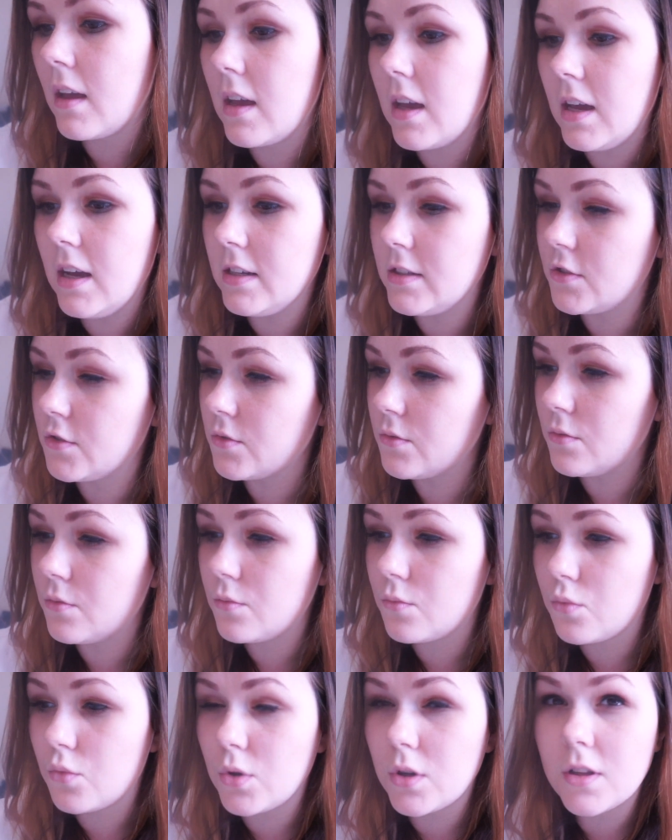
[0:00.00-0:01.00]
it's
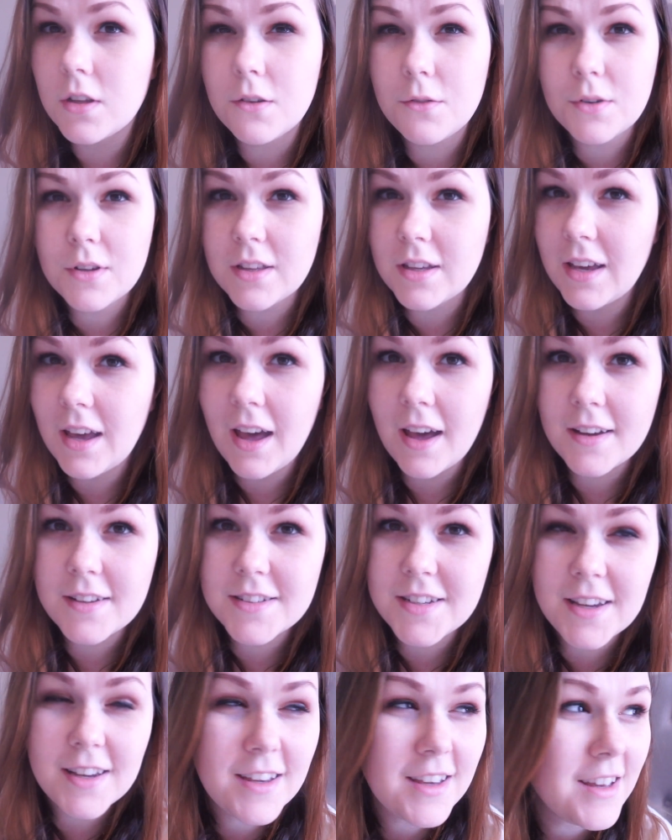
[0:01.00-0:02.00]
really, really
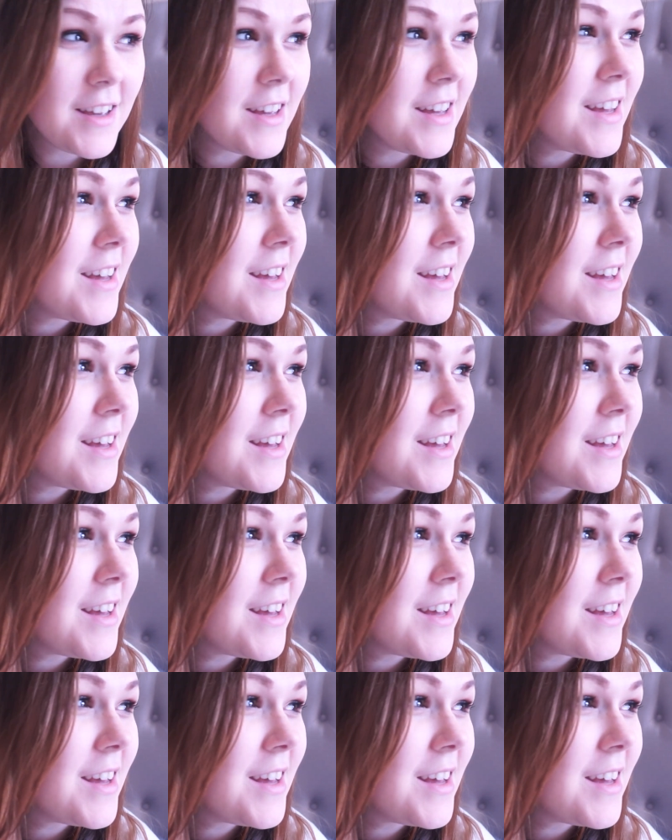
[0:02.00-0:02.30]
hectic.